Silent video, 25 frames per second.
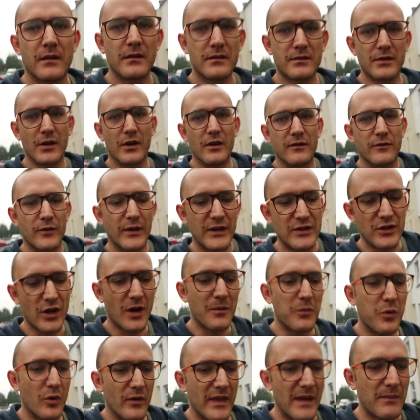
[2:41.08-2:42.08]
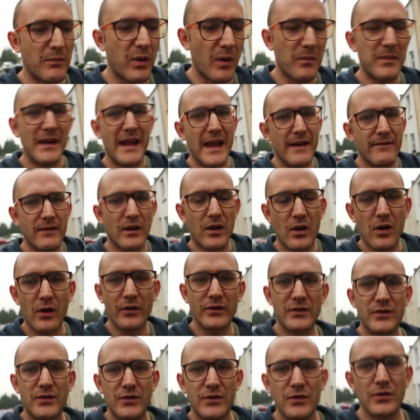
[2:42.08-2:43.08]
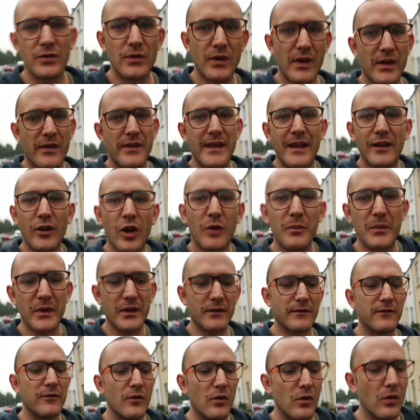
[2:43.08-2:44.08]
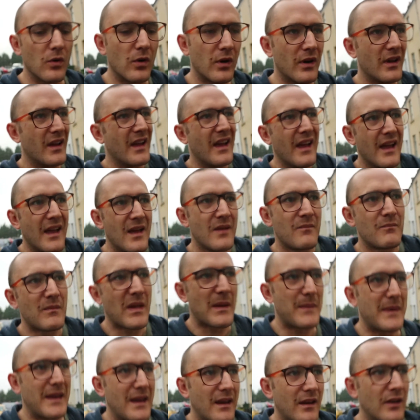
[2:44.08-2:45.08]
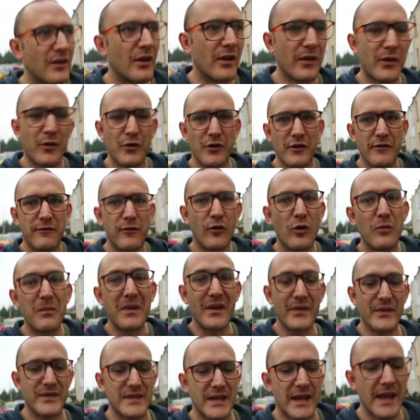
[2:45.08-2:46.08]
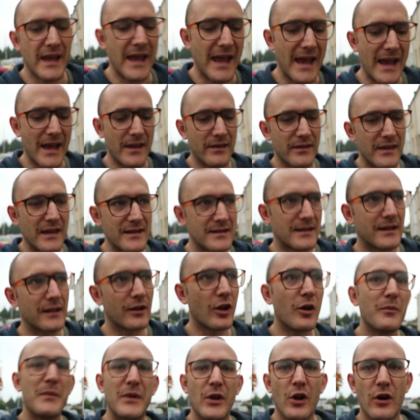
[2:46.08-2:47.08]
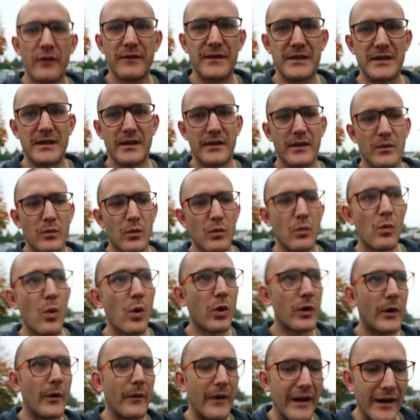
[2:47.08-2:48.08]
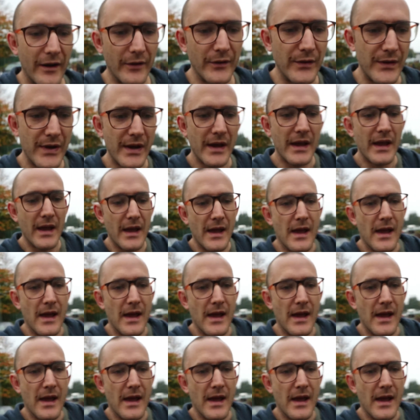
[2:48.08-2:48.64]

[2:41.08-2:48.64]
So for example, they probably haven't gone to the allotment for maybe 3 or 4 months, and there's an allotment officer that will walk around,